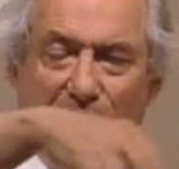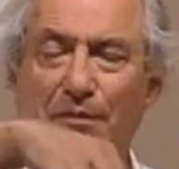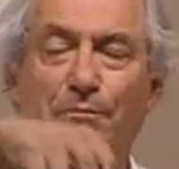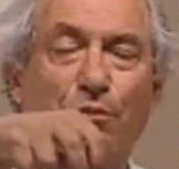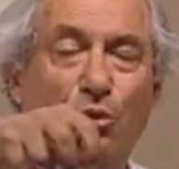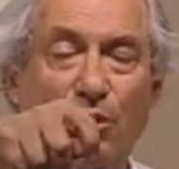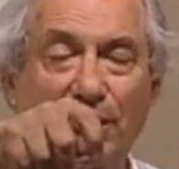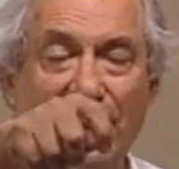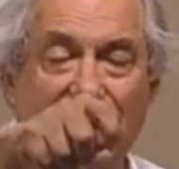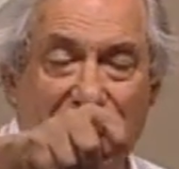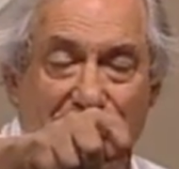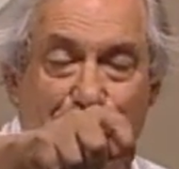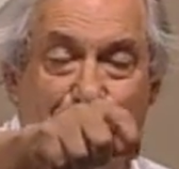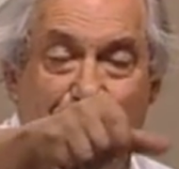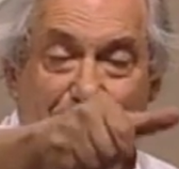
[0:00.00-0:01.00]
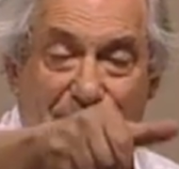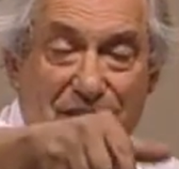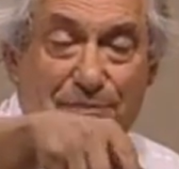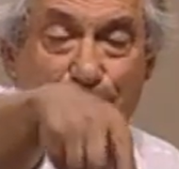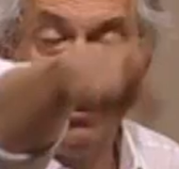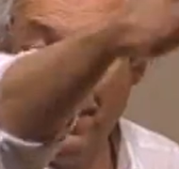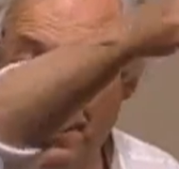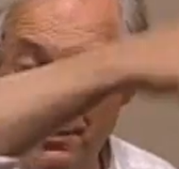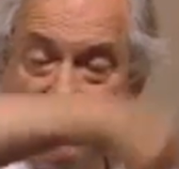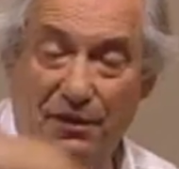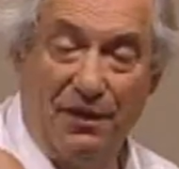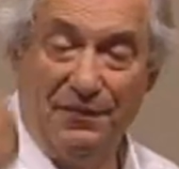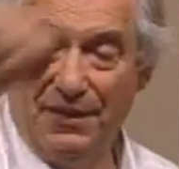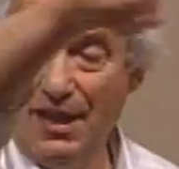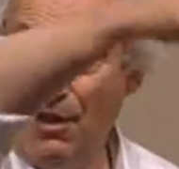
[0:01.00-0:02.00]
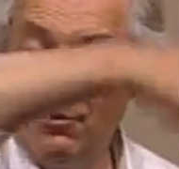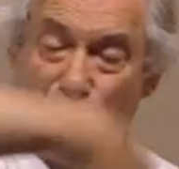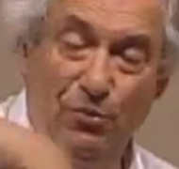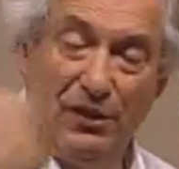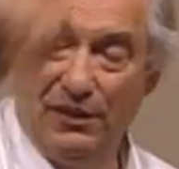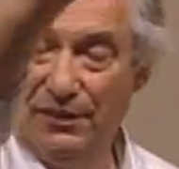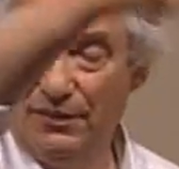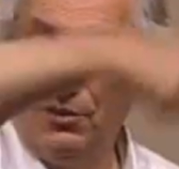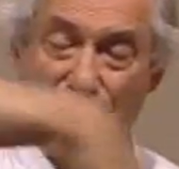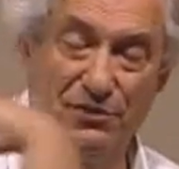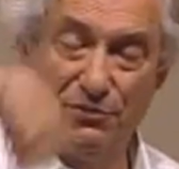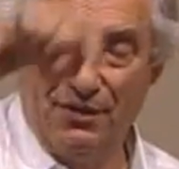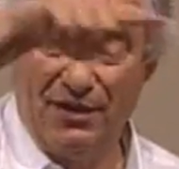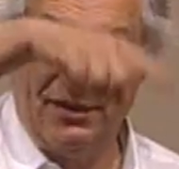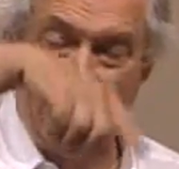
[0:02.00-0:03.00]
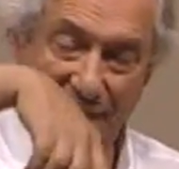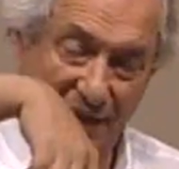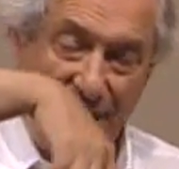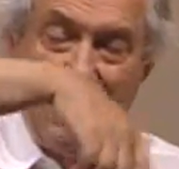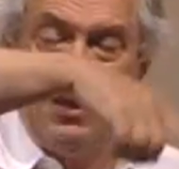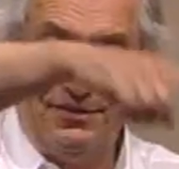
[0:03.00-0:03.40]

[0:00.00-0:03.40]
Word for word: A ball gets spun on the outer wheel. It goes around like that.